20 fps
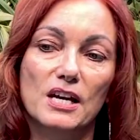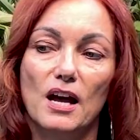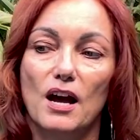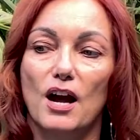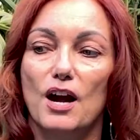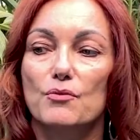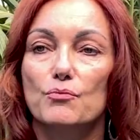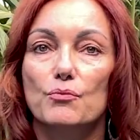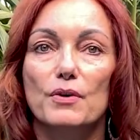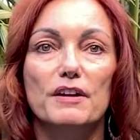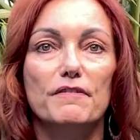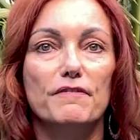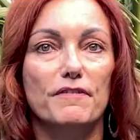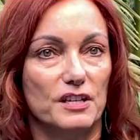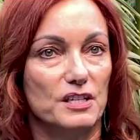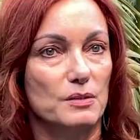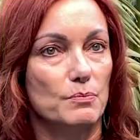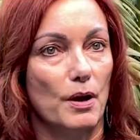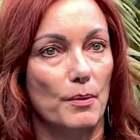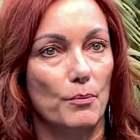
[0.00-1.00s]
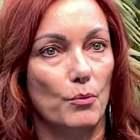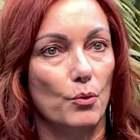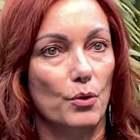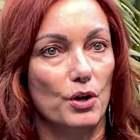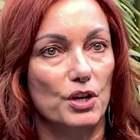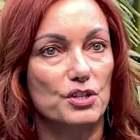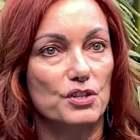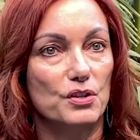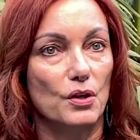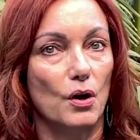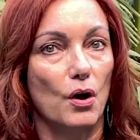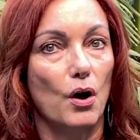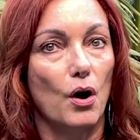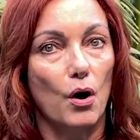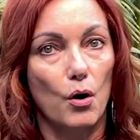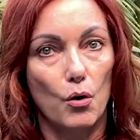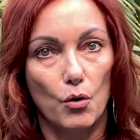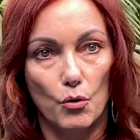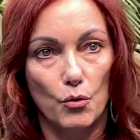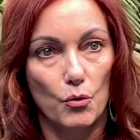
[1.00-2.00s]
I refixed my mortgage, the
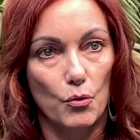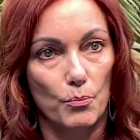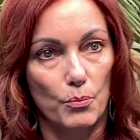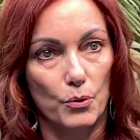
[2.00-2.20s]
whole